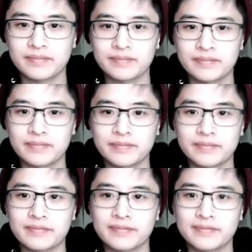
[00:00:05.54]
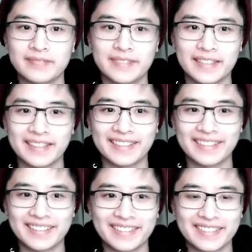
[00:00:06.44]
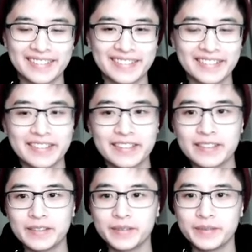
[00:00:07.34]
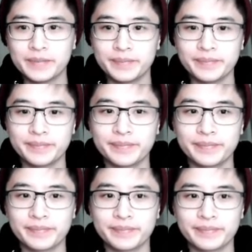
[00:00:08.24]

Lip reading: (silent)